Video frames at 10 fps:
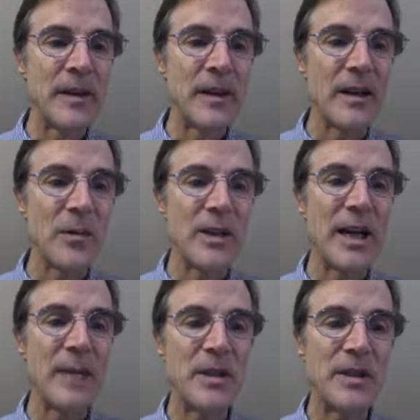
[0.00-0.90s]
uh, which
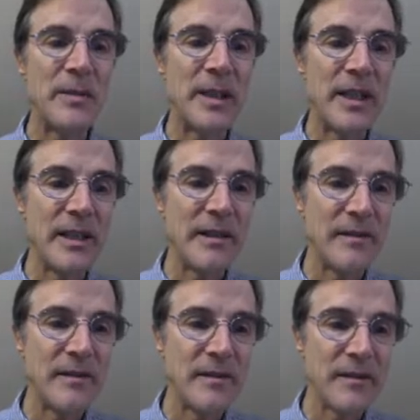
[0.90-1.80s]
happens to be
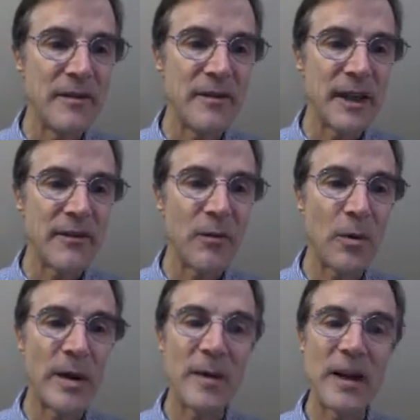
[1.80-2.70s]

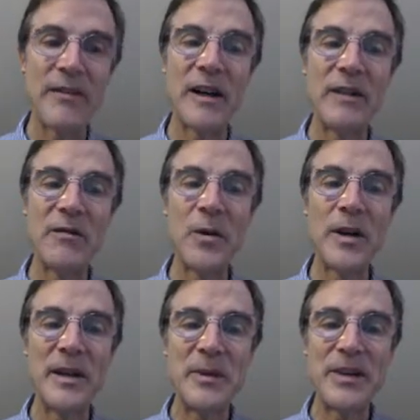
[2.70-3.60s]
540 by
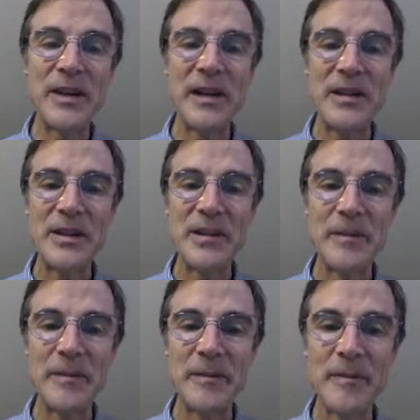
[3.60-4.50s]
540, which I
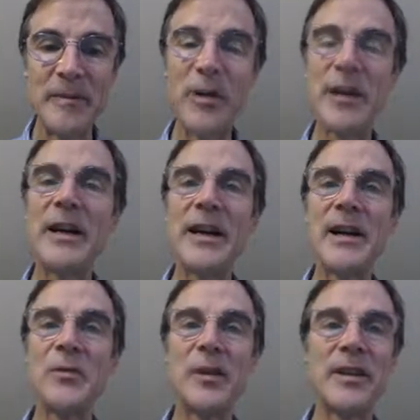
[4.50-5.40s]
also printed
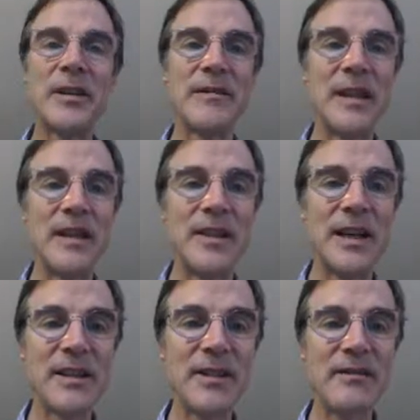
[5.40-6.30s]
out with a, a
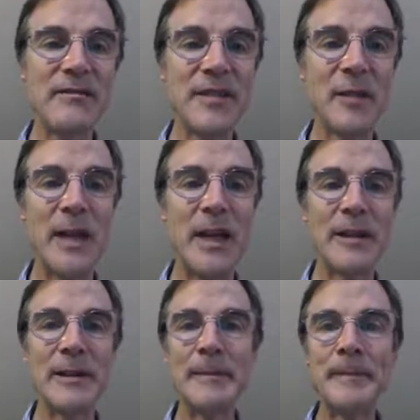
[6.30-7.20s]
text command.